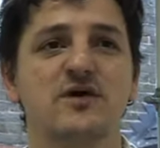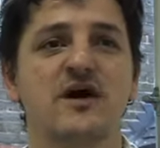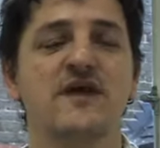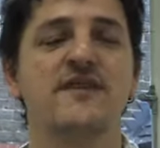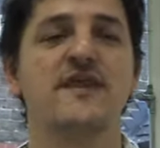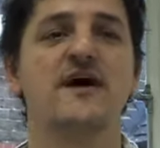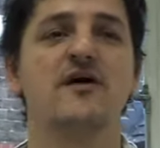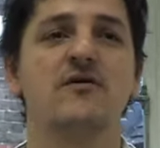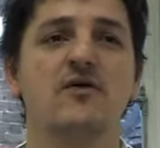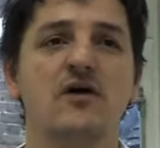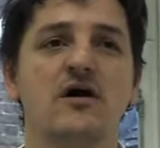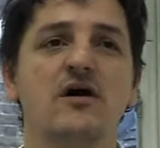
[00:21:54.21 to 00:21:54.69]

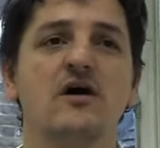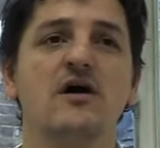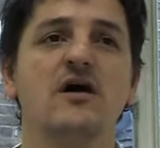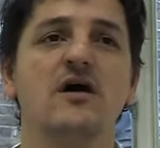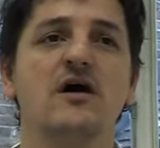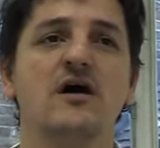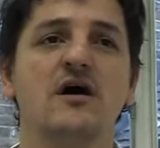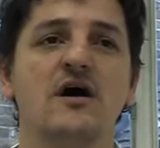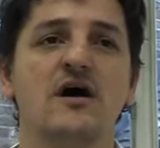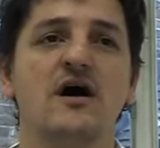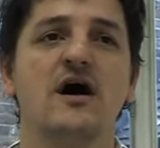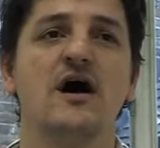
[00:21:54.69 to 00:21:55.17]
And there
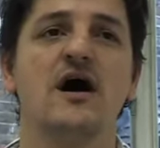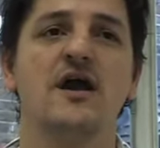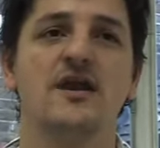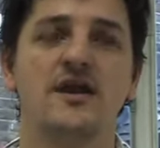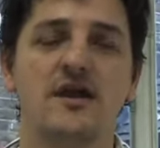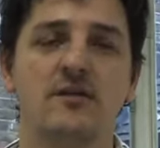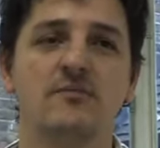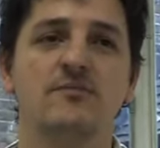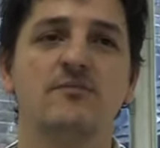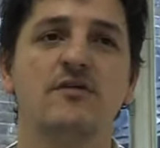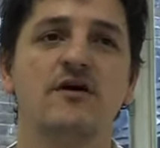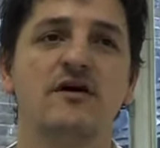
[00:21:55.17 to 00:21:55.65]
are a
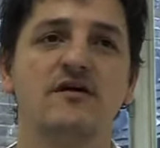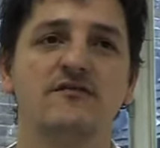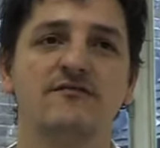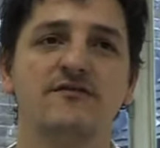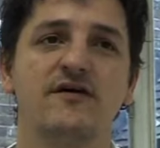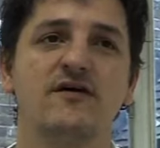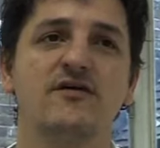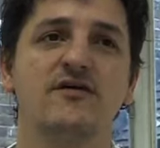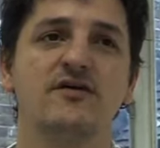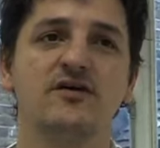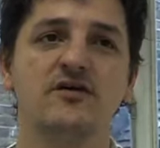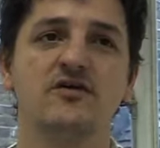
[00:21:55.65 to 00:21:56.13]
number of
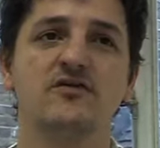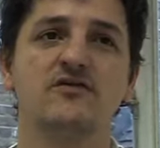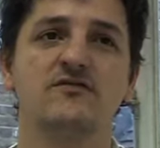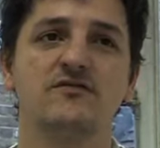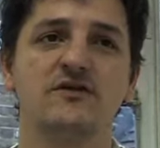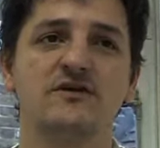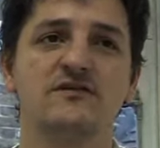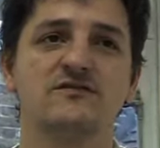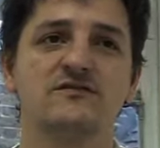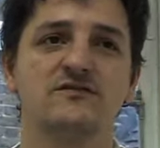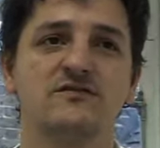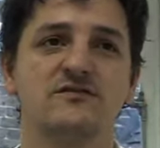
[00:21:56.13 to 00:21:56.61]
very good
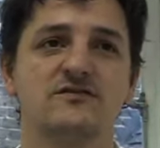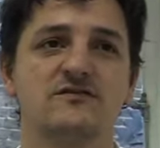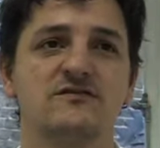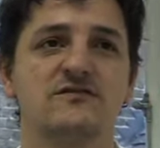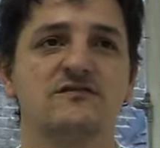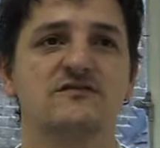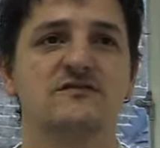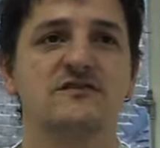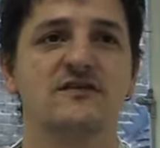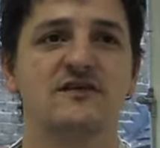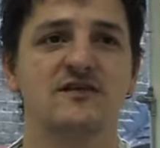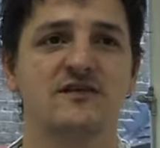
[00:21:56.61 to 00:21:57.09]

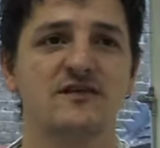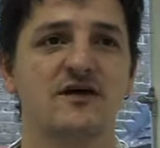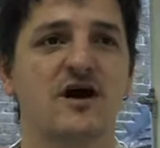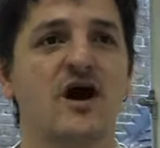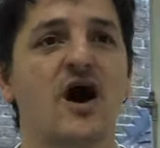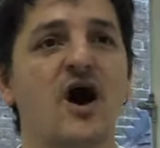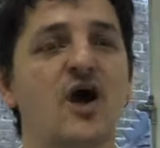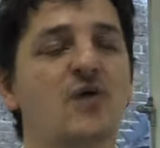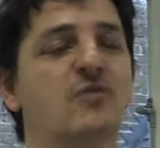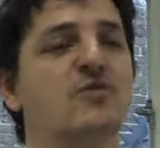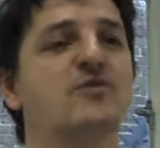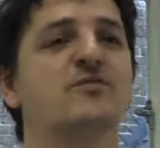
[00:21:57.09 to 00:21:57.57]
resources
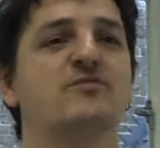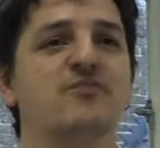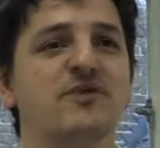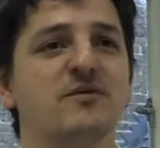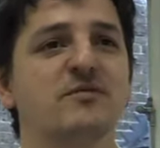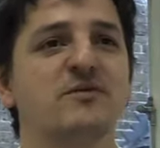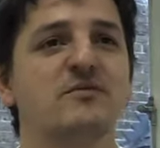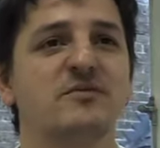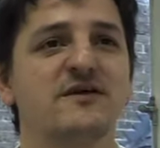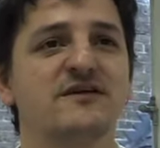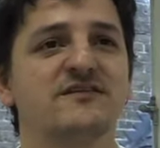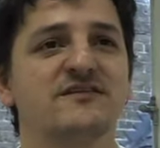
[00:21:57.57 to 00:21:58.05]
that I would
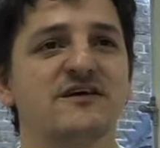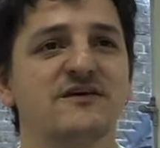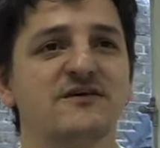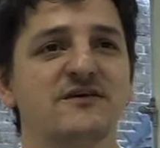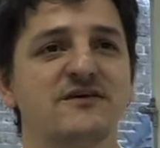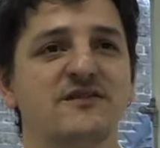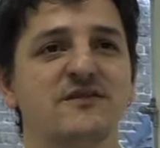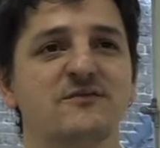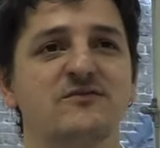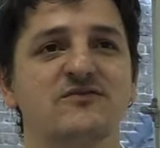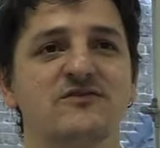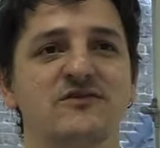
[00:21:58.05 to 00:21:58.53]
probably
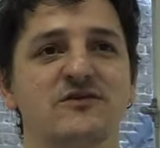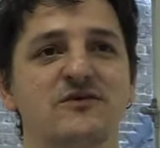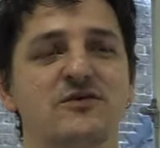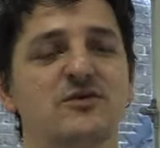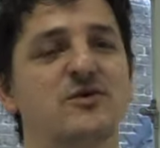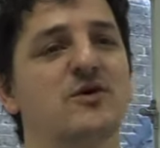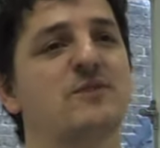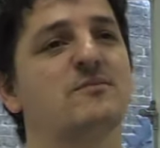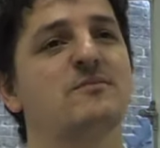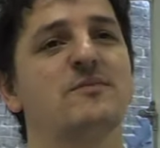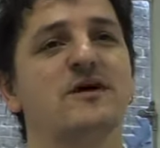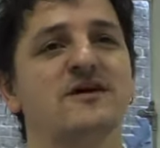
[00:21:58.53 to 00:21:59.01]
direct them to,
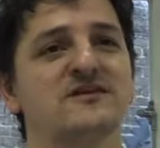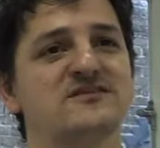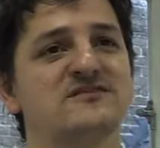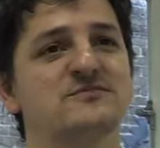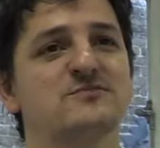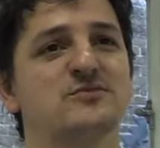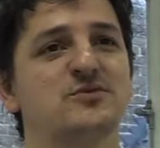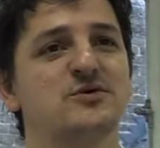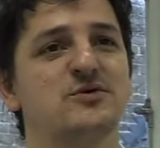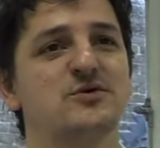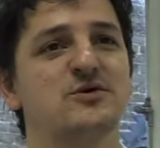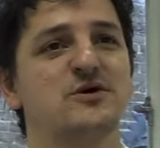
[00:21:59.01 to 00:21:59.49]
who are much
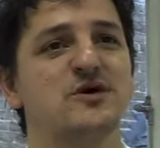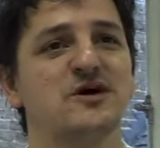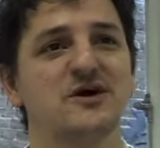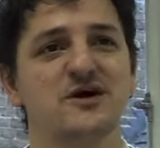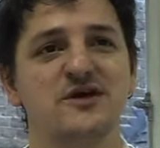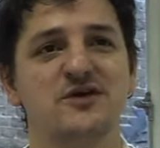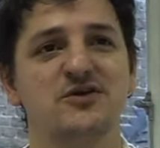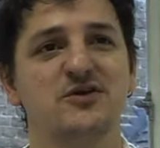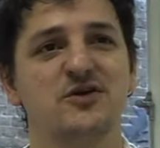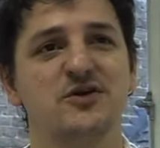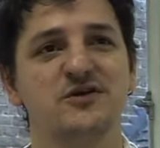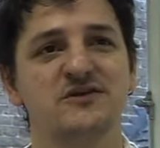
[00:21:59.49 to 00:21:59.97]
more
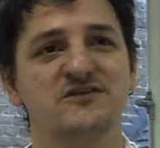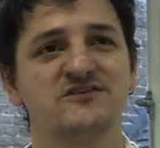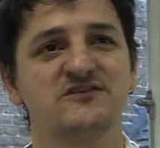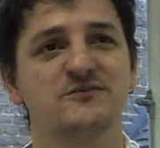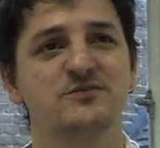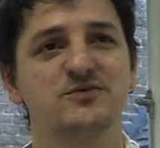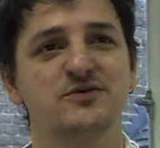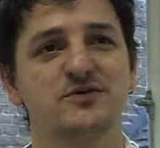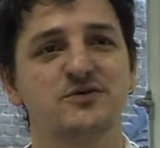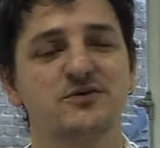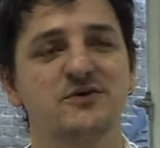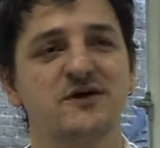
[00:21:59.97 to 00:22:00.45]

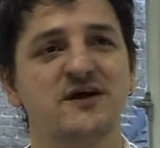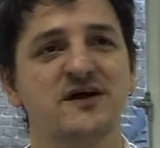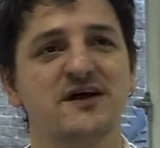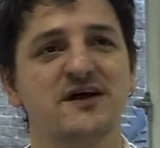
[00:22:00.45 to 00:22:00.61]
knowledgeable